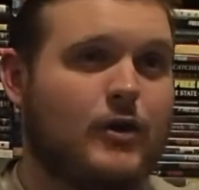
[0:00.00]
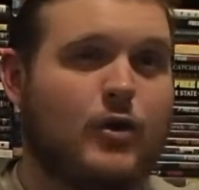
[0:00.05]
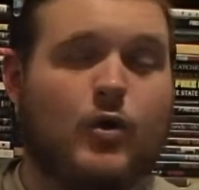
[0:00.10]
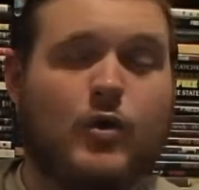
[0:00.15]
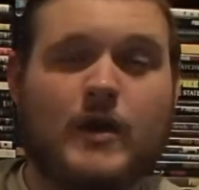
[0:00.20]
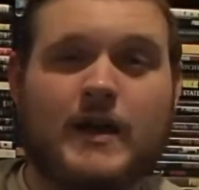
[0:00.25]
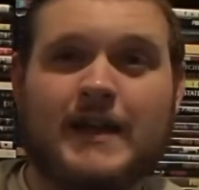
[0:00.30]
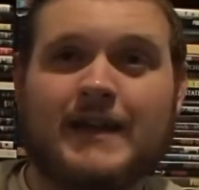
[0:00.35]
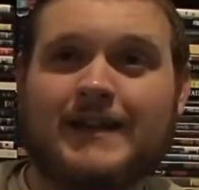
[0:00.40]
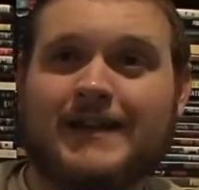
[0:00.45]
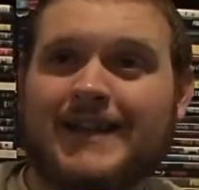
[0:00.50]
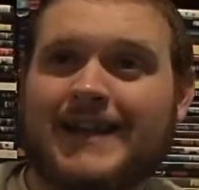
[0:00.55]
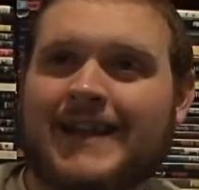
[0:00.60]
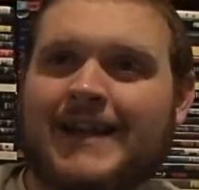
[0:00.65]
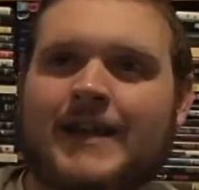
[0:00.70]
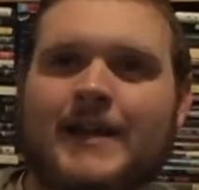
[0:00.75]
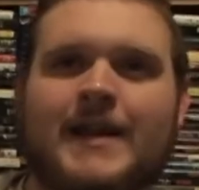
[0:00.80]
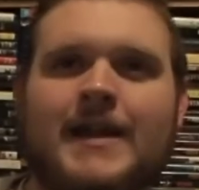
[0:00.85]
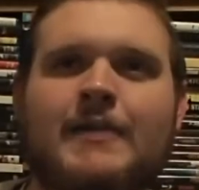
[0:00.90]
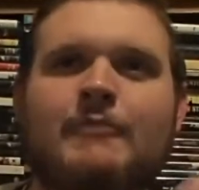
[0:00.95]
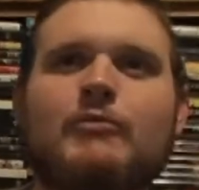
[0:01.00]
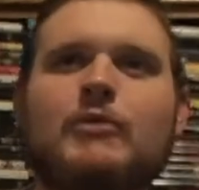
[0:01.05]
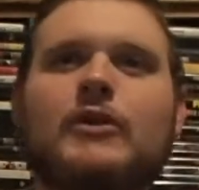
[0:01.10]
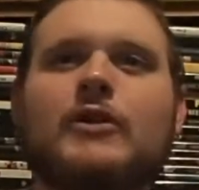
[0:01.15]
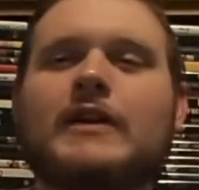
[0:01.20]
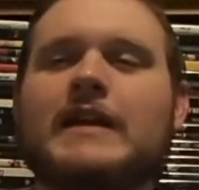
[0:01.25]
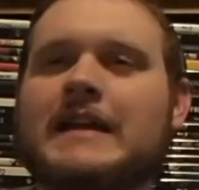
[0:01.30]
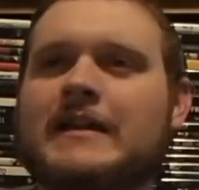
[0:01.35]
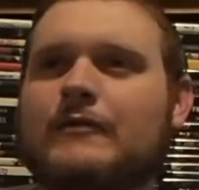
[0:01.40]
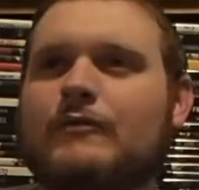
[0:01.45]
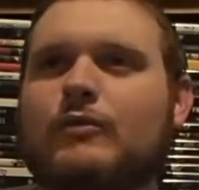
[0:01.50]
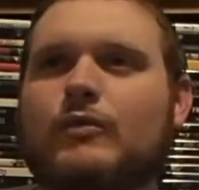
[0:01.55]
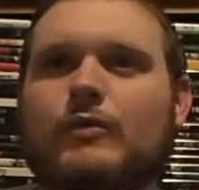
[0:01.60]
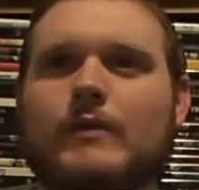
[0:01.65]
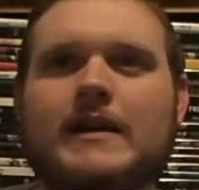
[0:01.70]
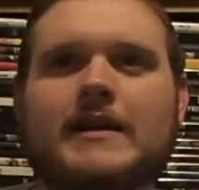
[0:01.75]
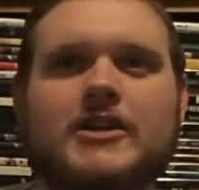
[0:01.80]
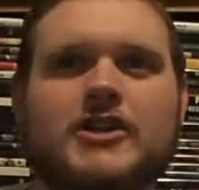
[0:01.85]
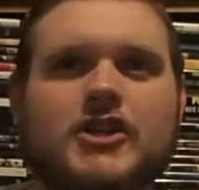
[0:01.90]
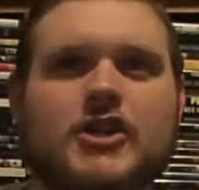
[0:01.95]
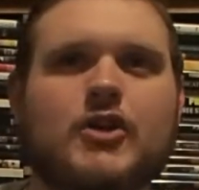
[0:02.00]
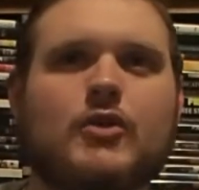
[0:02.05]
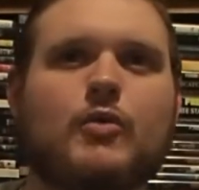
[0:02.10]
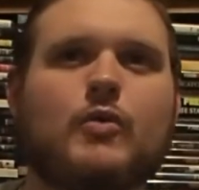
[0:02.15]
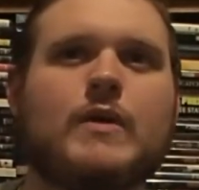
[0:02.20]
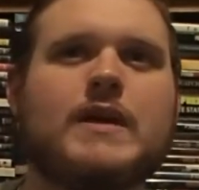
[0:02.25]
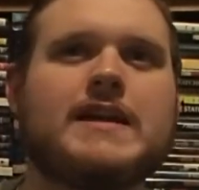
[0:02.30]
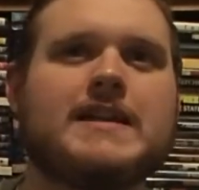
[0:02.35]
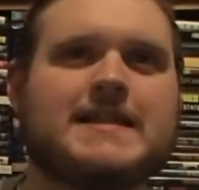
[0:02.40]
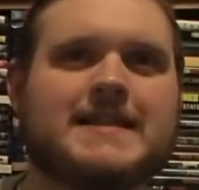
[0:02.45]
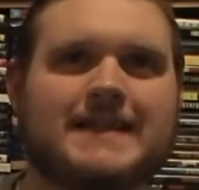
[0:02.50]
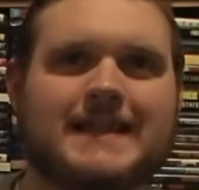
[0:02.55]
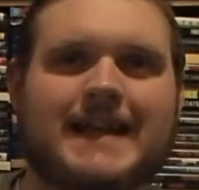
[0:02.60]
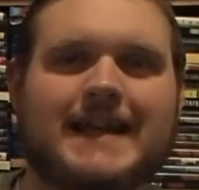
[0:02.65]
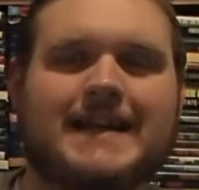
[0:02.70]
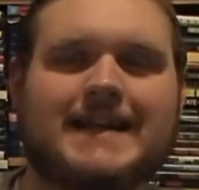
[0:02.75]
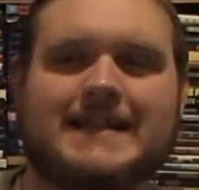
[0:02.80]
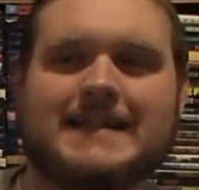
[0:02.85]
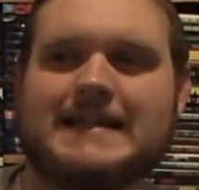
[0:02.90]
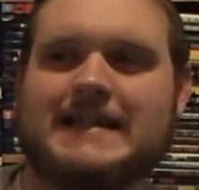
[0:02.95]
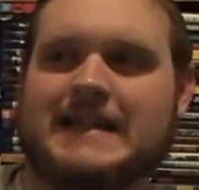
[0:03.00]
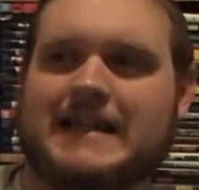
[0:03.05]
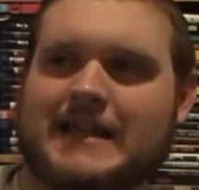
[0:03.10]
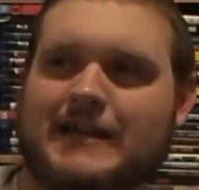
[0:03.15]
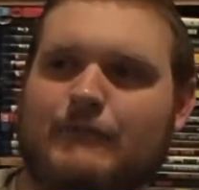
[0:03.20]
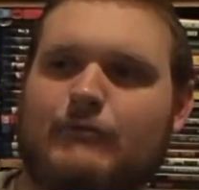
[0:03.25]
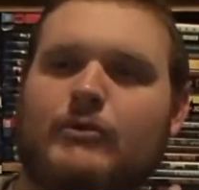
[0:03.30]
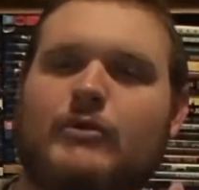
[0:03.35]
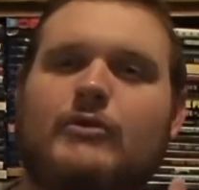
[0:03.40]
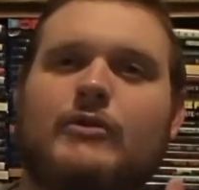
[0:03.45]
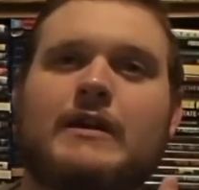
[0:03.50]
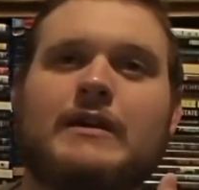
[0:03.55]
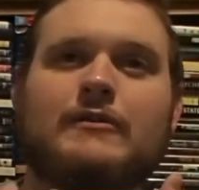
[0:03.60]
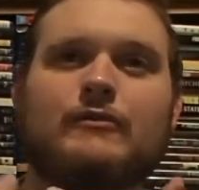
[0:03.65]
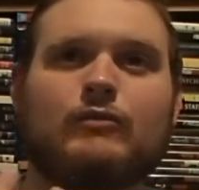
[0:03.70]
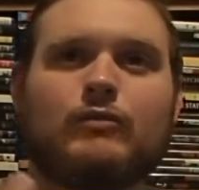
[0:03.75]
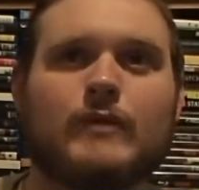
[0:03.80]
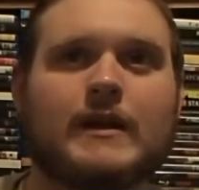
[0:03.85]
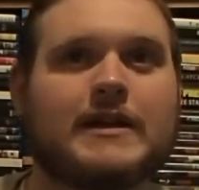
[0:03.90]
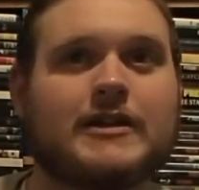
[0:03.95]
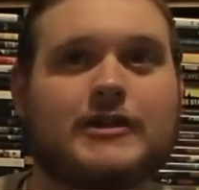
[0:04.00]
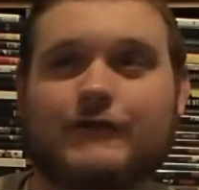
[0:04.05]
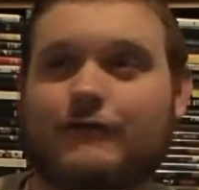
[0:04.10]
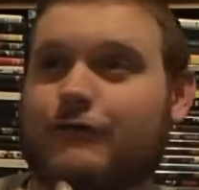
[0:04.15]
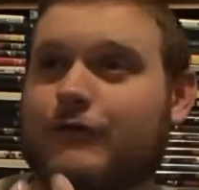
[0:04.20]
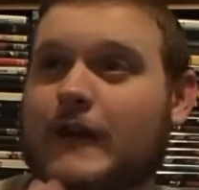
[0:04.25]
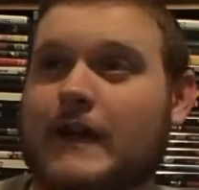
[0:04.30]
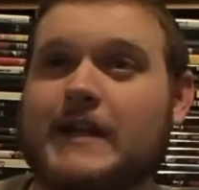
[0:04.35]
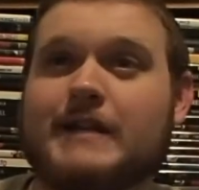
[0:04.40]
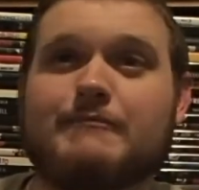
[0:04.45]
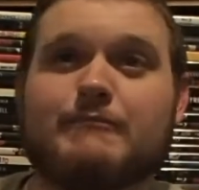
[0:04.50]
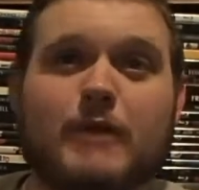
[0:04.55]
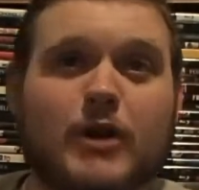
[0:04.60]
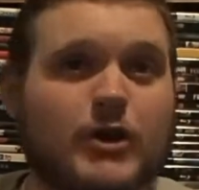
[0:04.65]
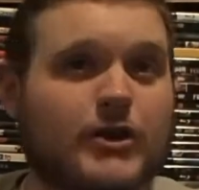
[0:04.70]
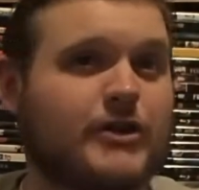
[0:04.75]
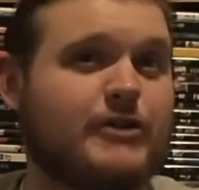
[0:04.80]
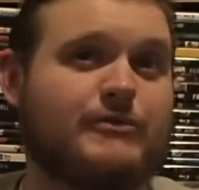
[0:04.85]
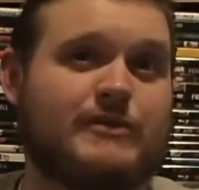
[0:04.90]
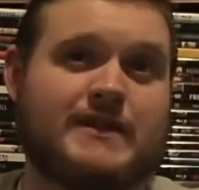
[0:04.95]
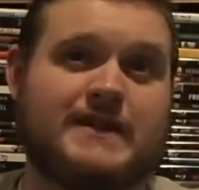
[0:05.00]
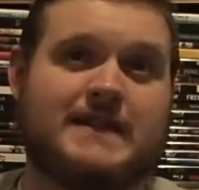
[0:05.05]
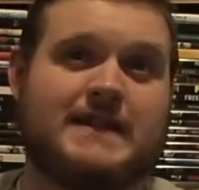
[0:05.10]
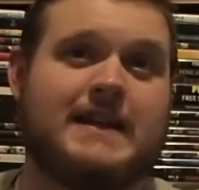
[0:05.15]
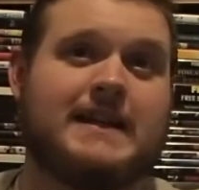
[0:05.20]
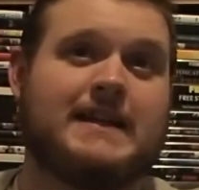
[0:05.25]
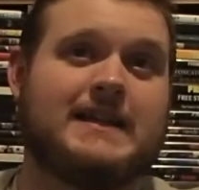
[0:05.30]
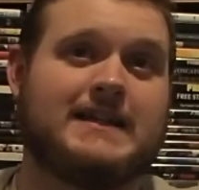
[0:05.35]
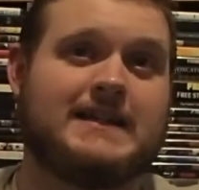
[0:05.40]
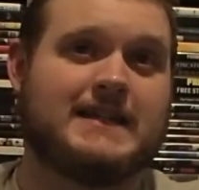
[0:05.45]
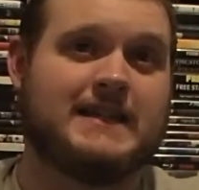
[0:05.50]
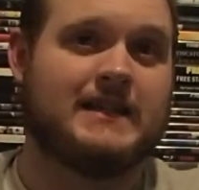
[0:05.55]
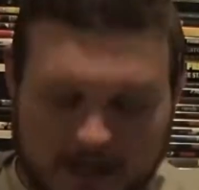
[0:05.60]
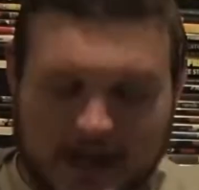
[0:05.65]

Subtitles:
It will enrich Queen's legacy. It will enrich Freddie Mercury's legacy.